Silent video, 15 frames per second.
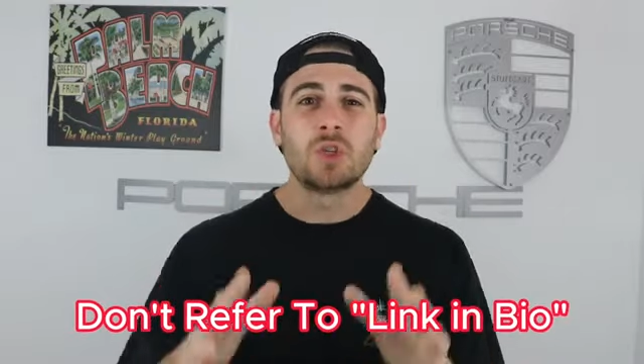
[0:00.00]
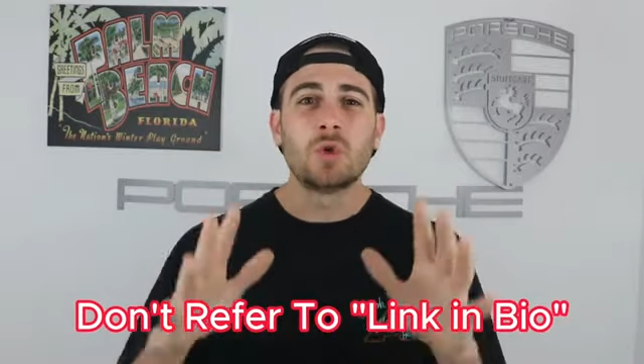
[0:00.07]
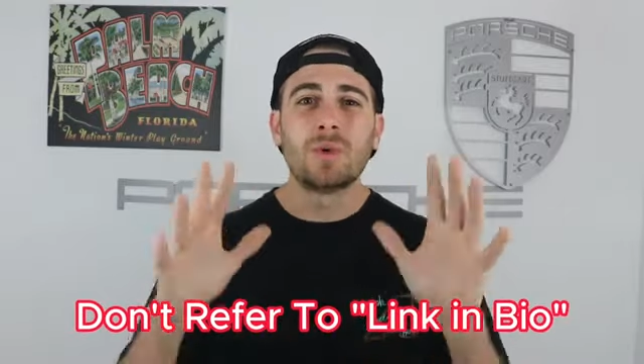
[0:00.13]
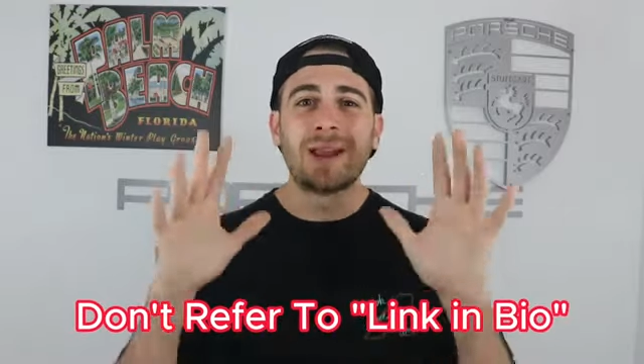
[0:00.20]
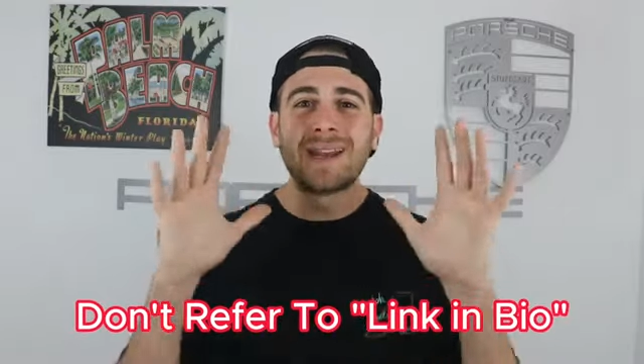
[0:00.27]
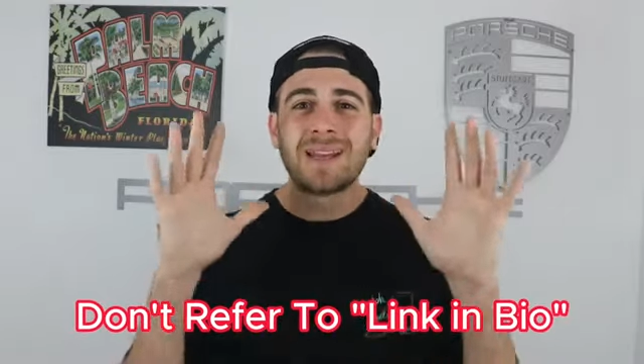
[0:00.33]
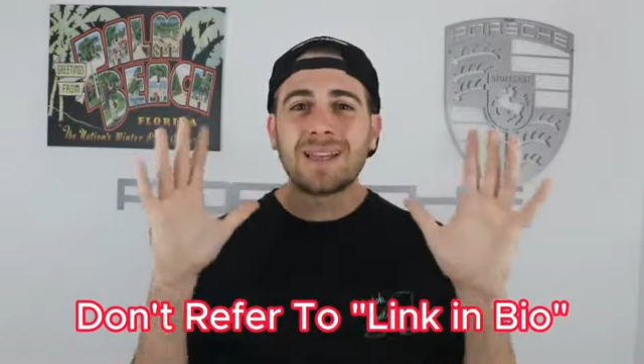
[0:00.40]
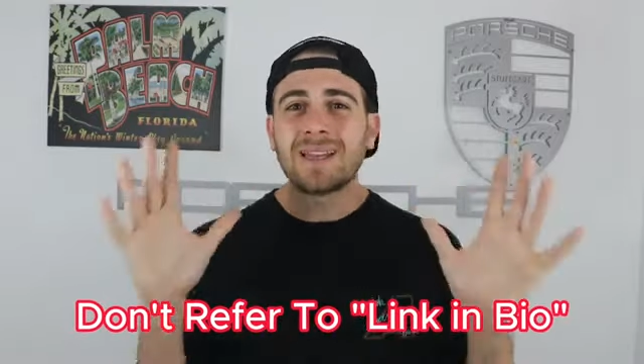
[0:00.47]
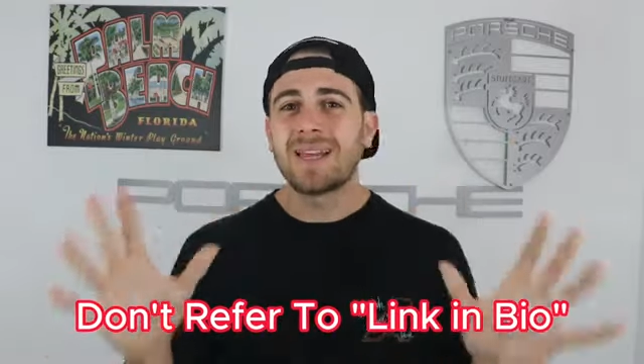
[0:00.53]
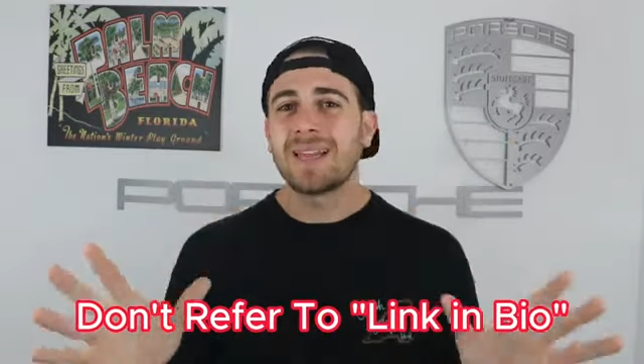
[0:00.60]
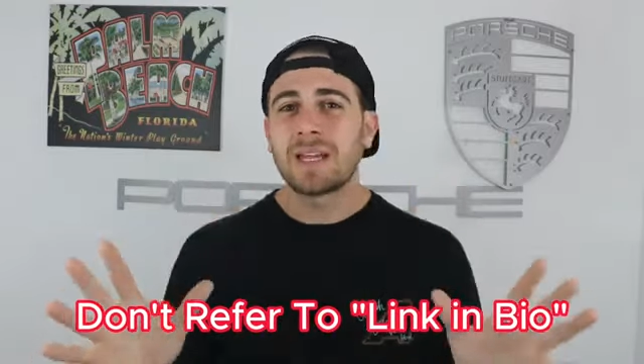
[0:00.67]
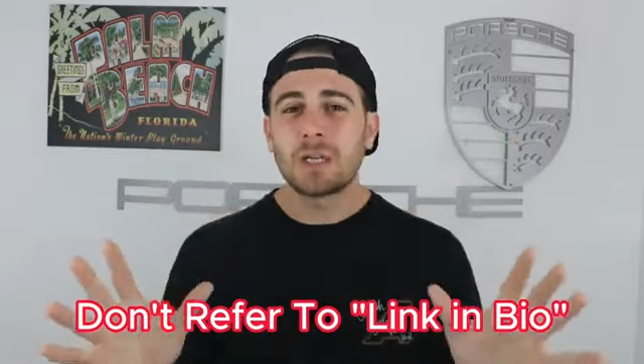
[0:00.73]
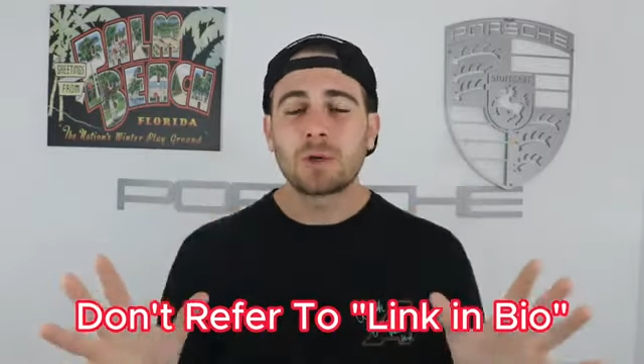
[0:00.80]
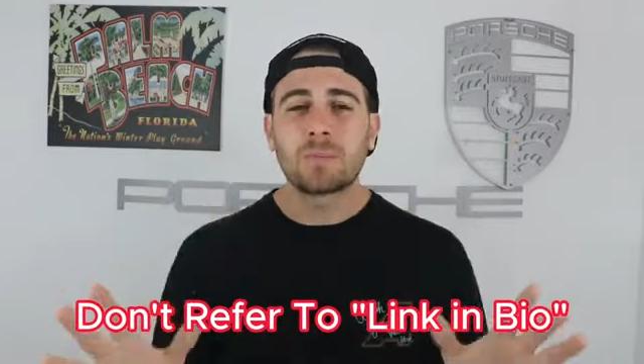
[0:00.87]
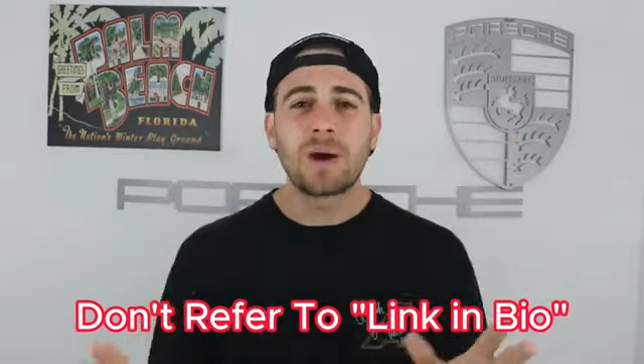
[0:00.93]
to any link
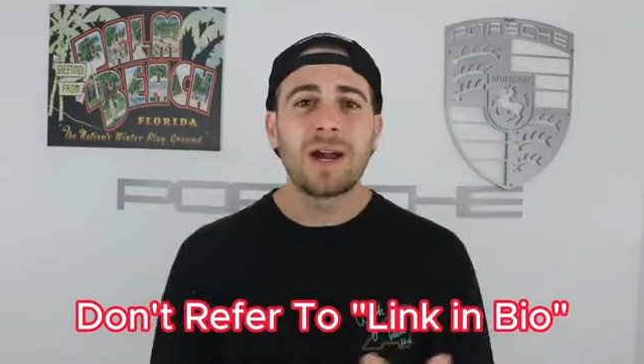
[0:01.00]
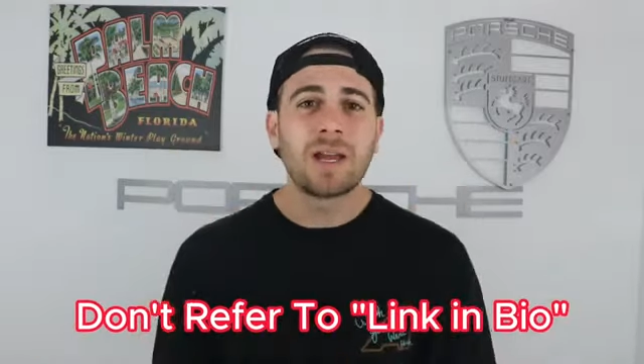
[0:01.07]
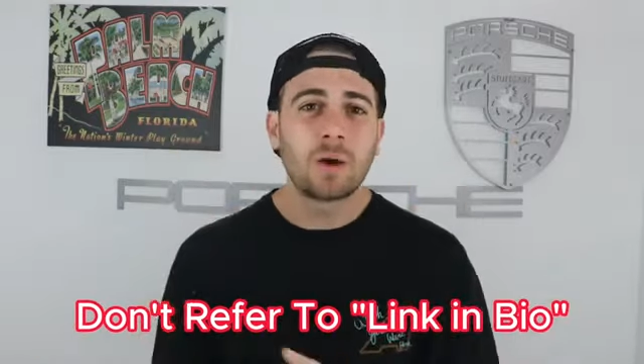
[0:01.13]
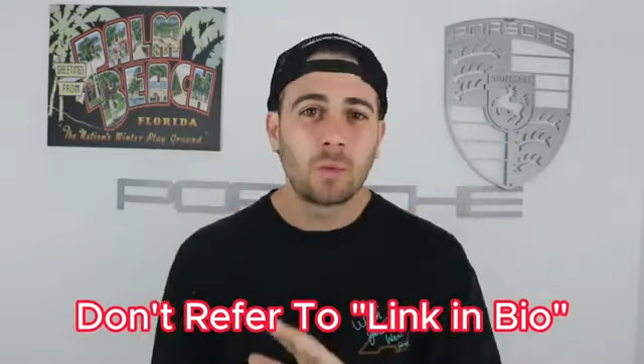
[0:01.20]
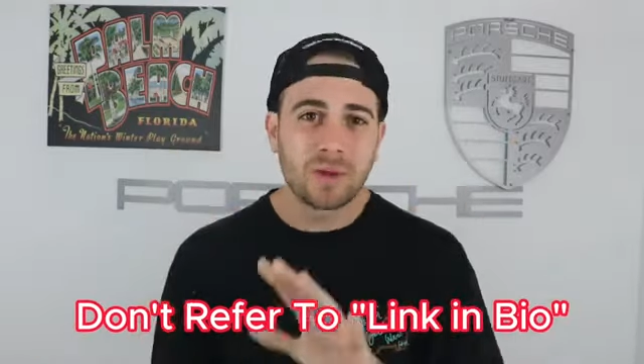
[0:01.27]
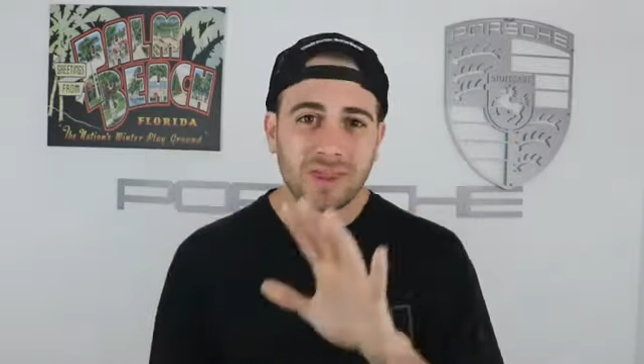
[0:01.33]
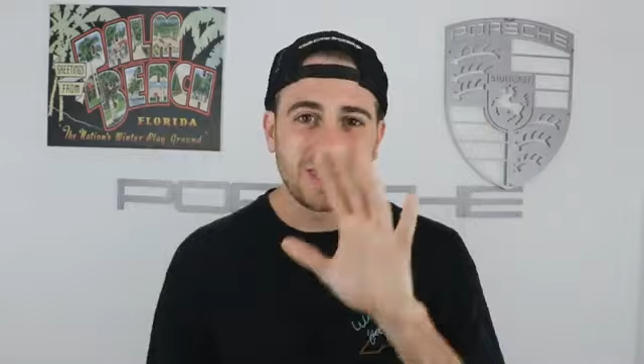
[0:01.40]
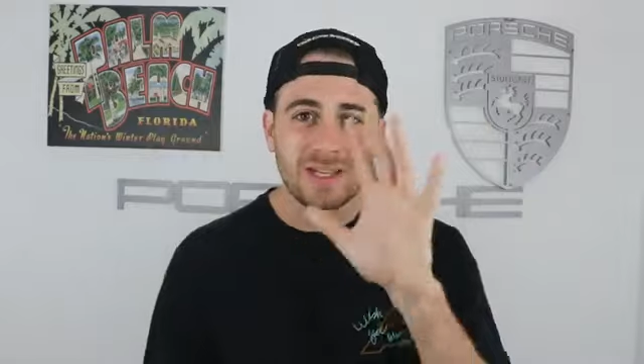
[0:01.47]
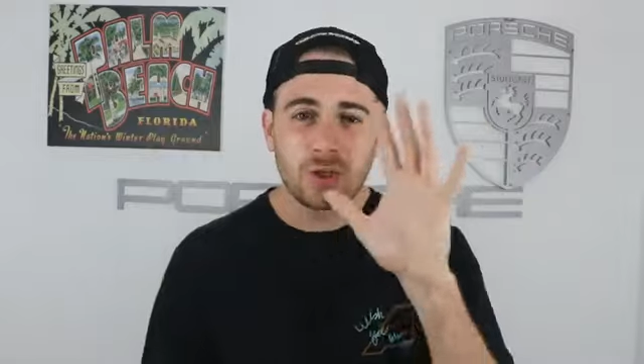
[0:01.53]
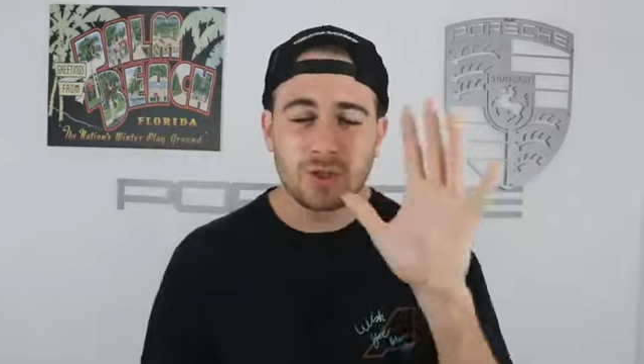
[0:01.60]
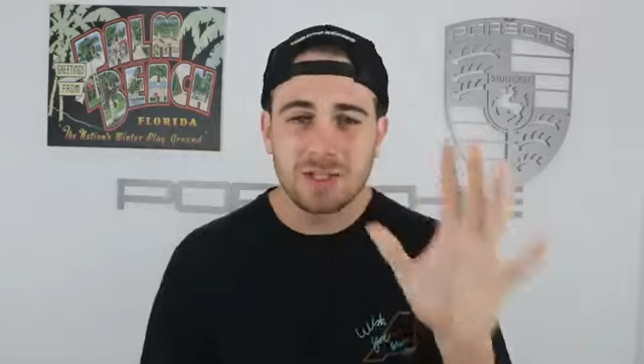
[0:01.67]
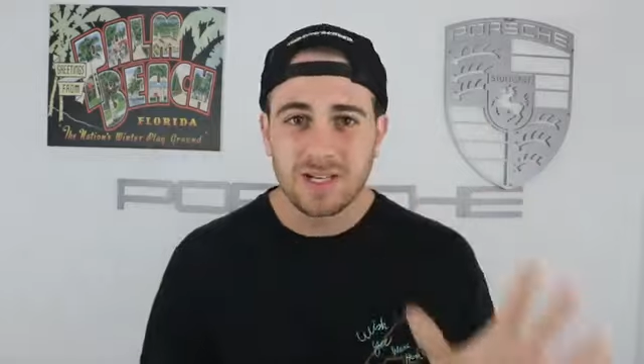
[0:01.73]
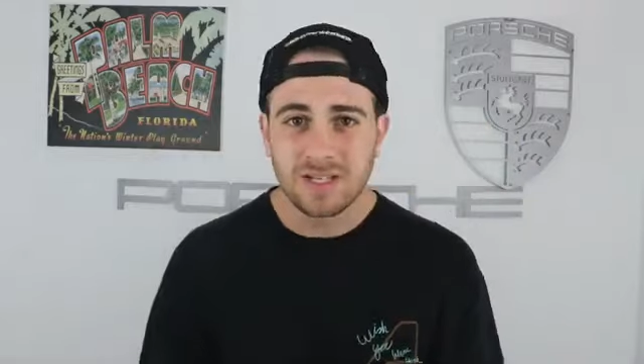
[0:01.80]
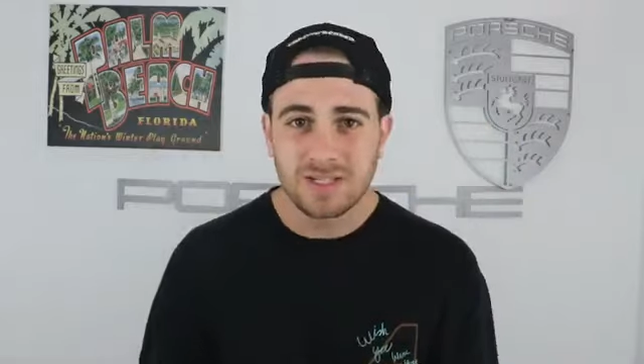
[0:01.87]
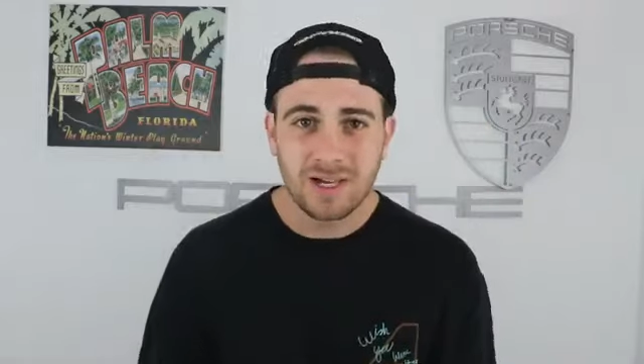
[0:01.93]
in your bio within your
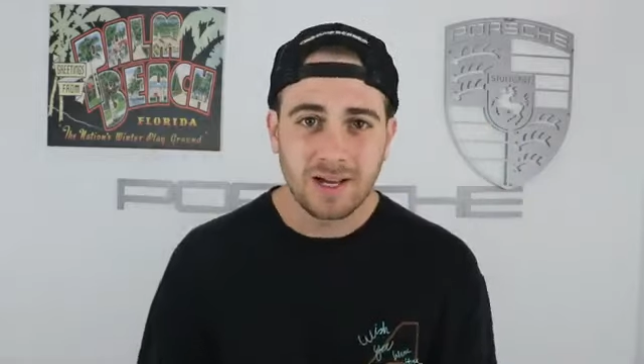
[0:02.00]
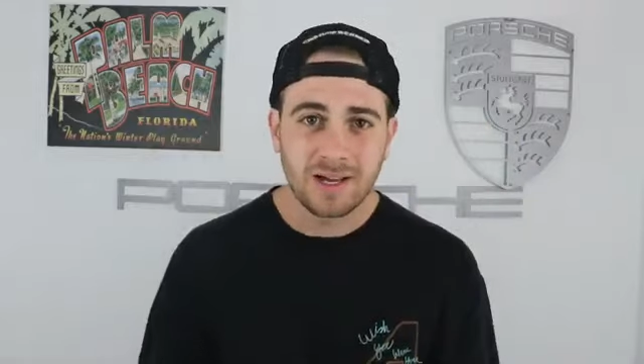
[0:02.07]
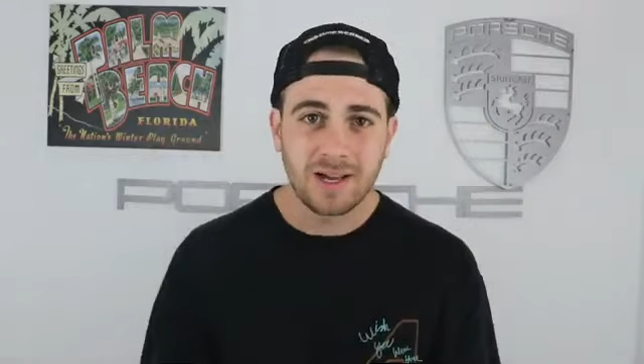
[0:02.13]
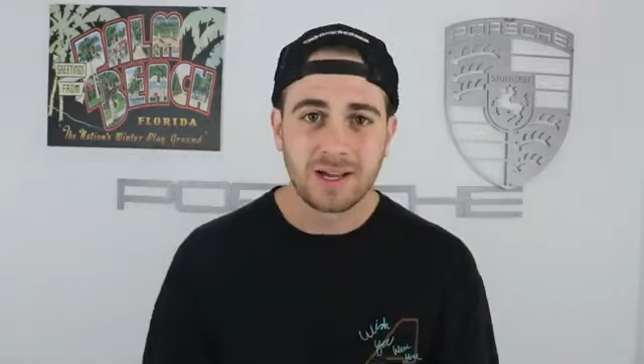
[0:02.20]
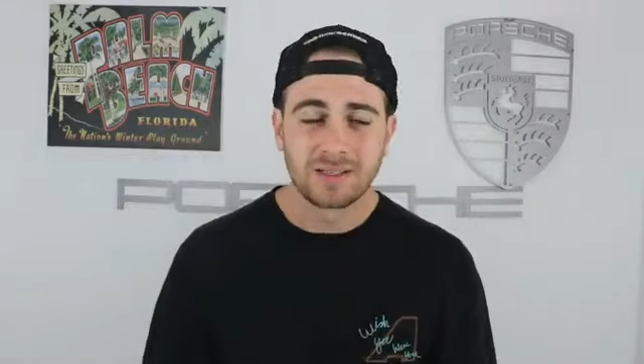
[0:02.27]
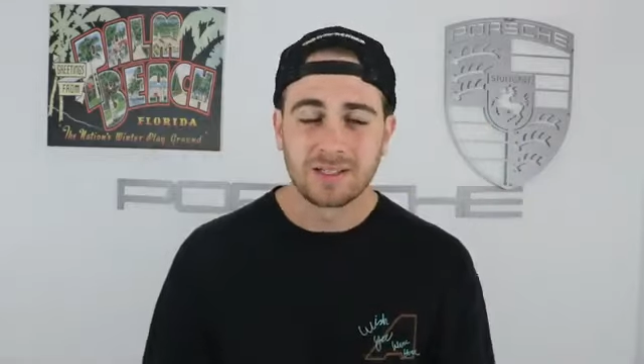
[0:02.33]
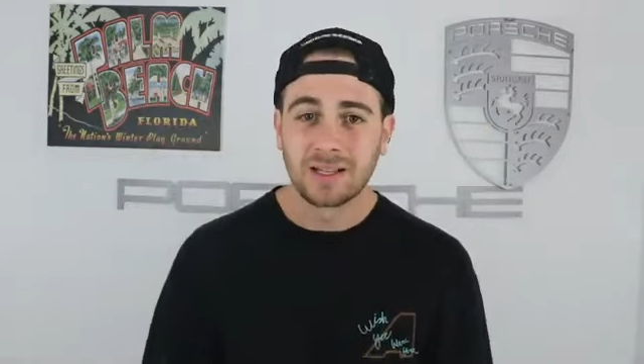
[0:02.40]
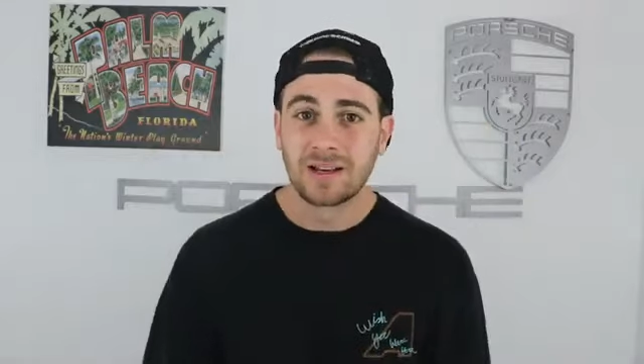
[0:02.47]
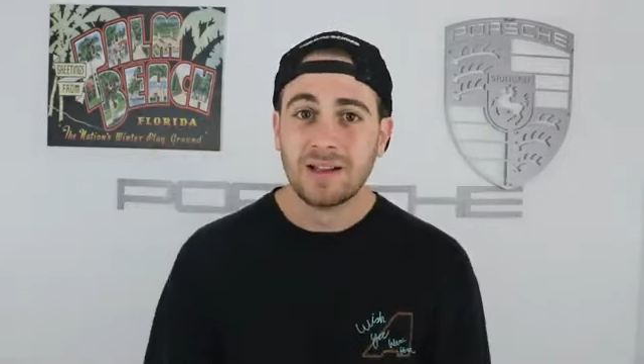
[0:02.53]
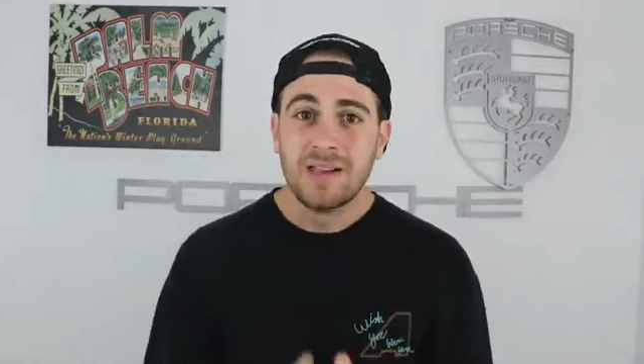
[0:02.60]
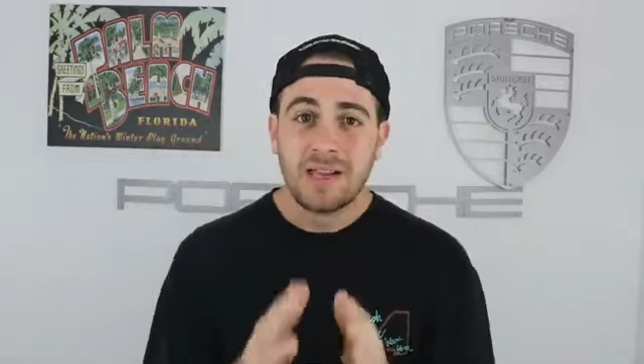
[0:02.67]
TikTok content.